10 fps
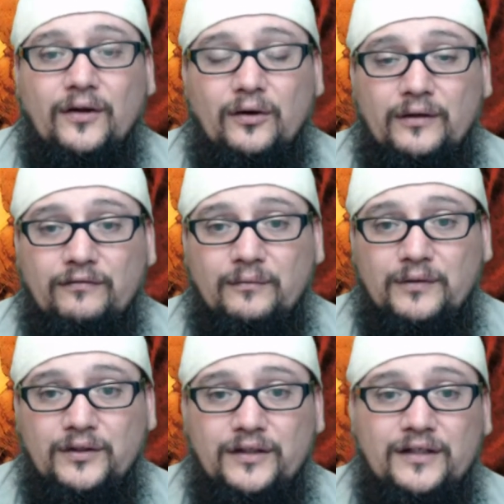They're going
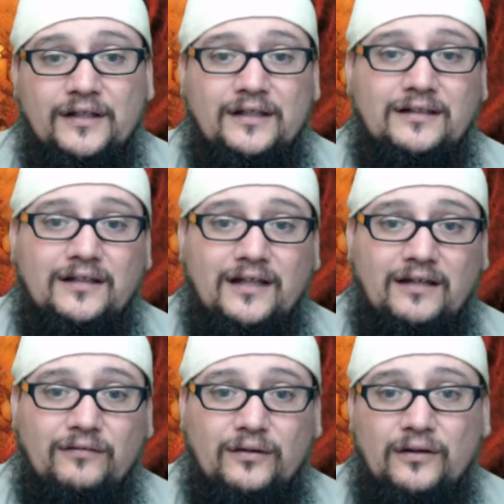from good to
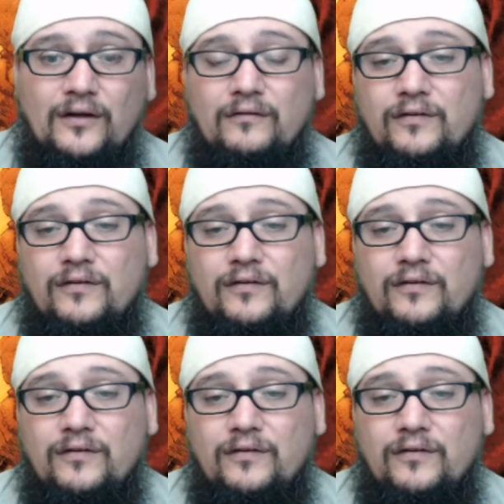evil,